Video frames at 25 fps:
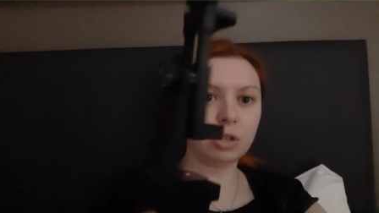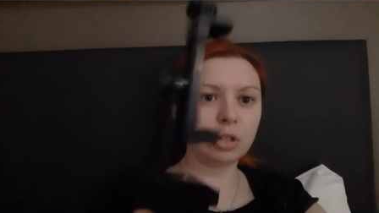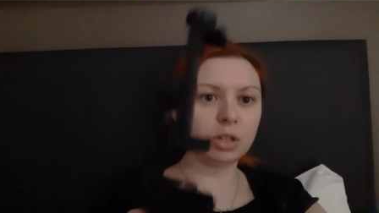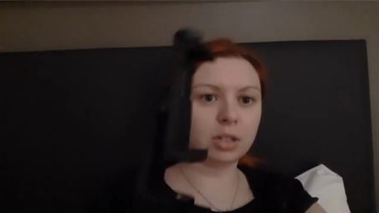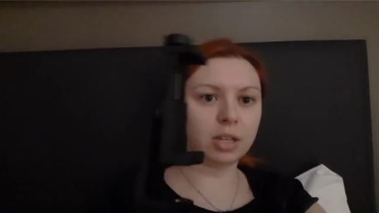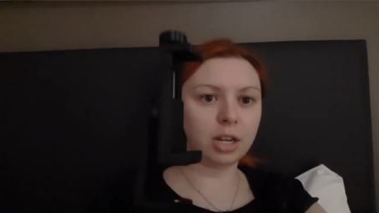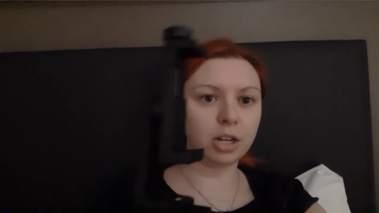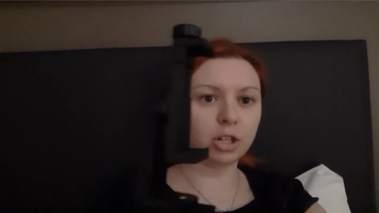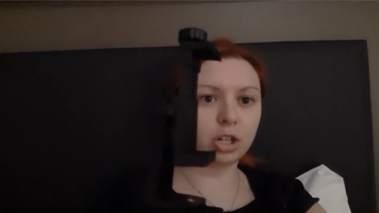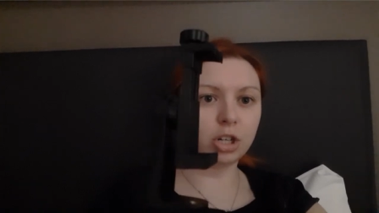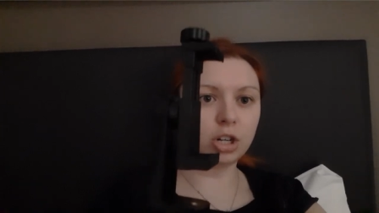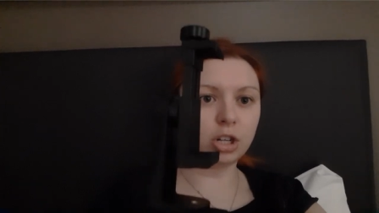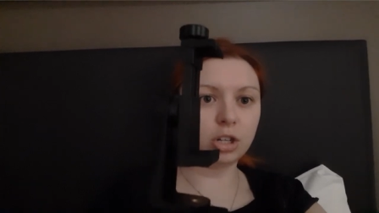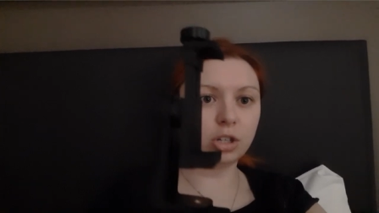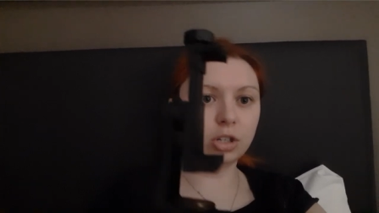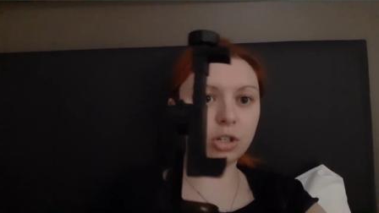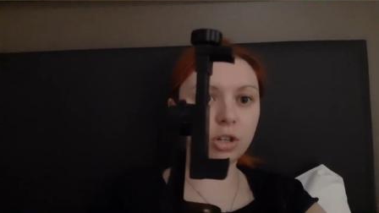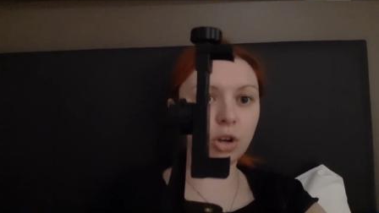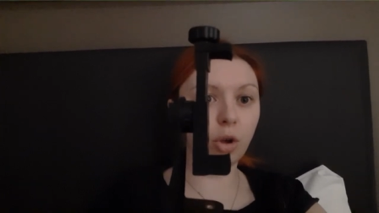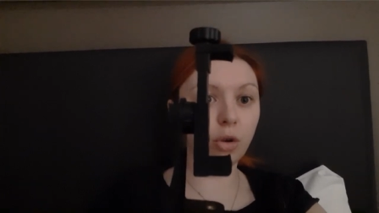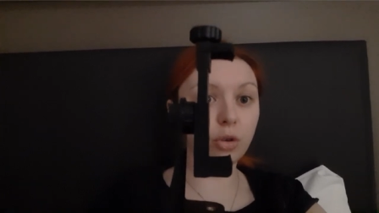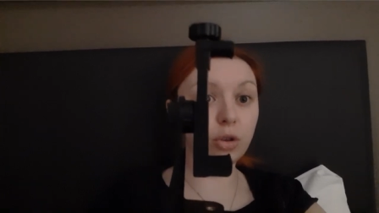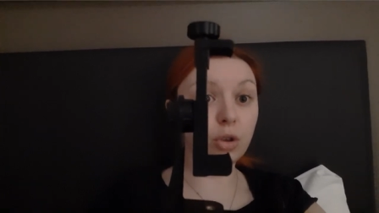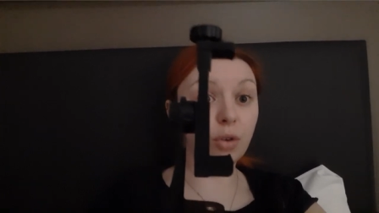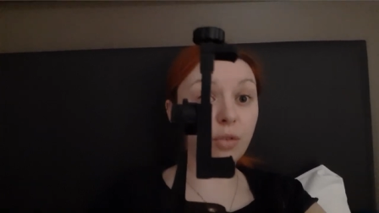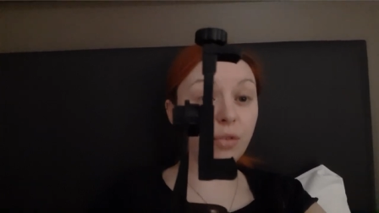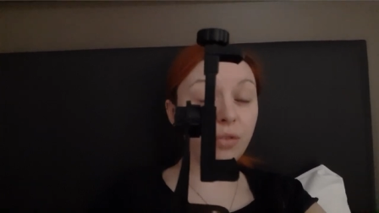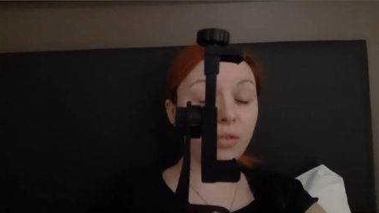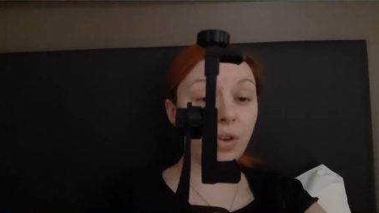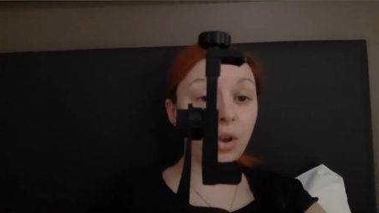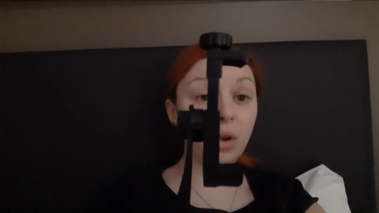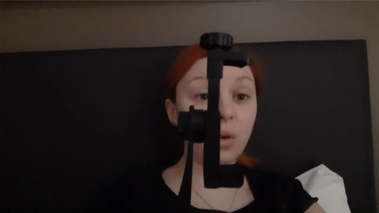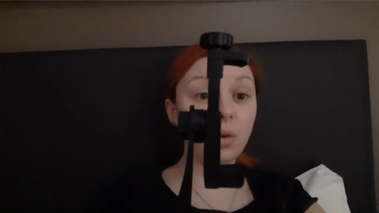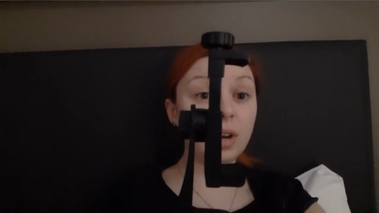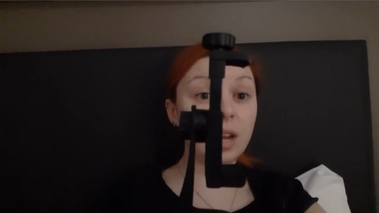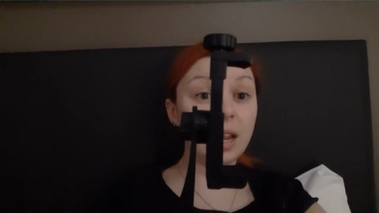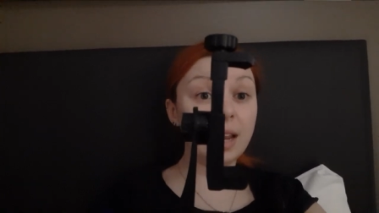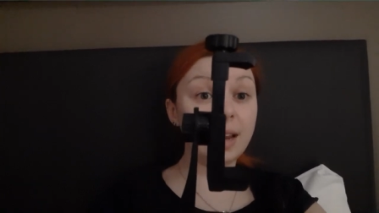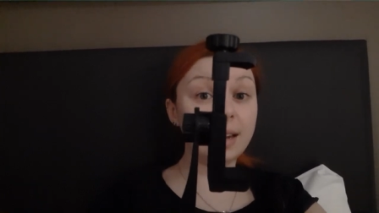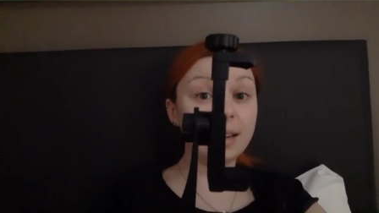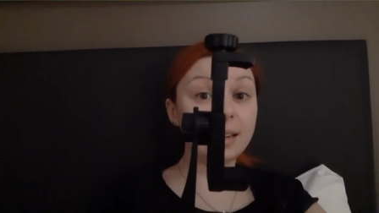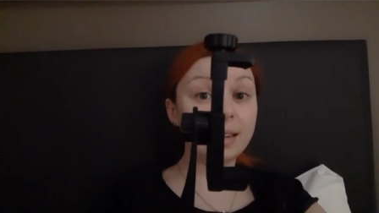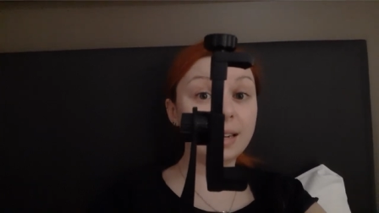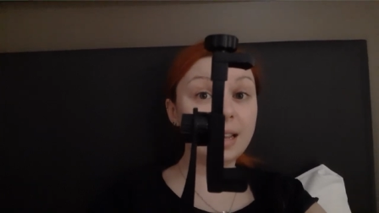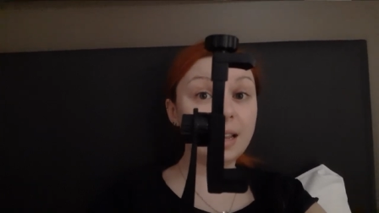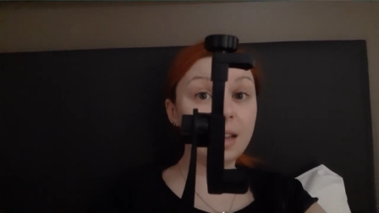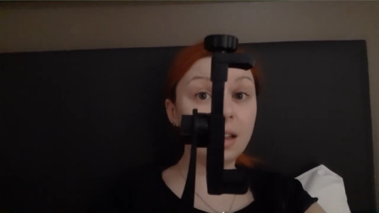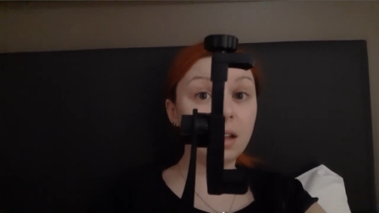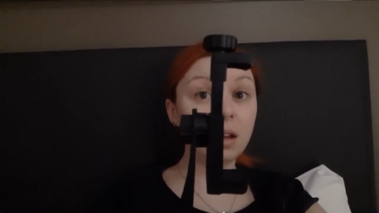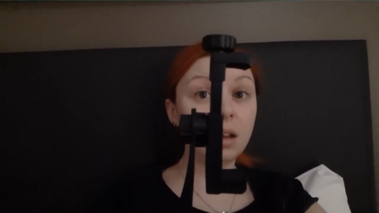essentially slot your phone in
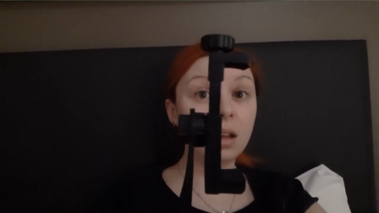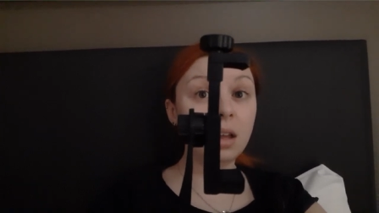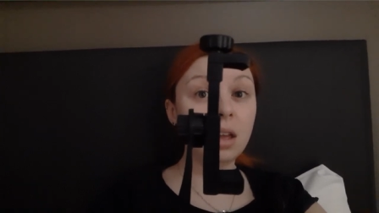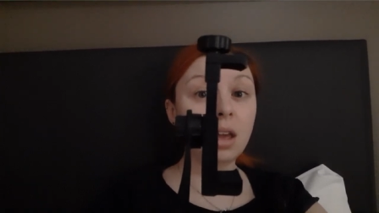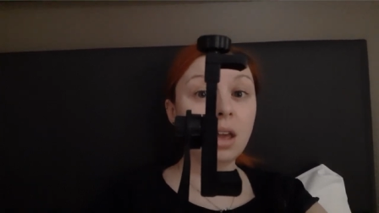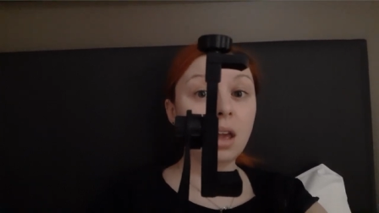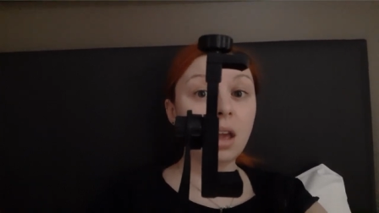here,